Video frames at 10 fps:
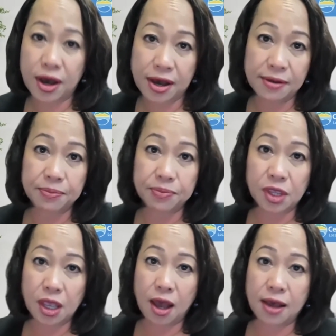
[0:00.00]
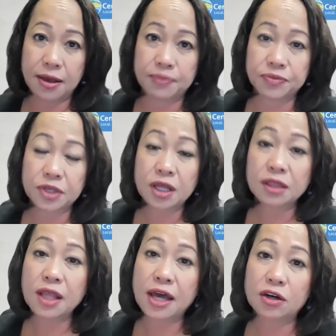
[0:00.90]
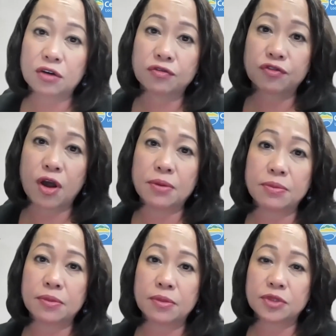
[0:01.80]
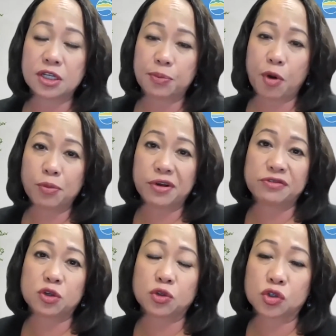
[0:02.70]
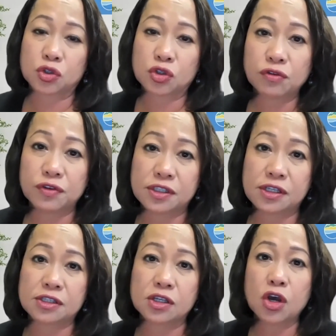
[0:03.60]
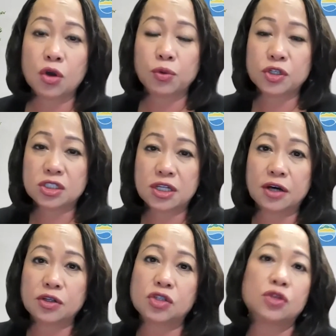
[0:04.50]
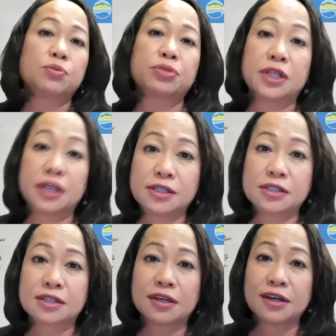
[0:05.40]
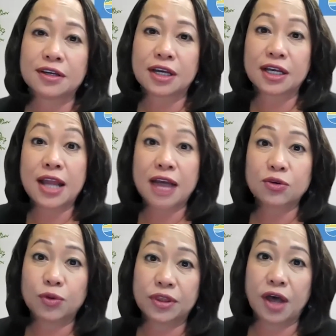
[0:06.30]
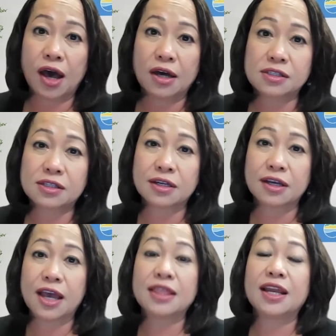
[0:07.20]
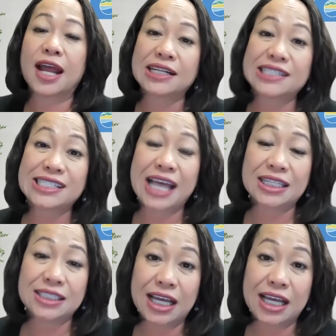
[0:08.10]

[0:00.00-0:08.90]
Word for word: up. Um, letter from the Department of Social Services, which tells you please connect with us in the next 10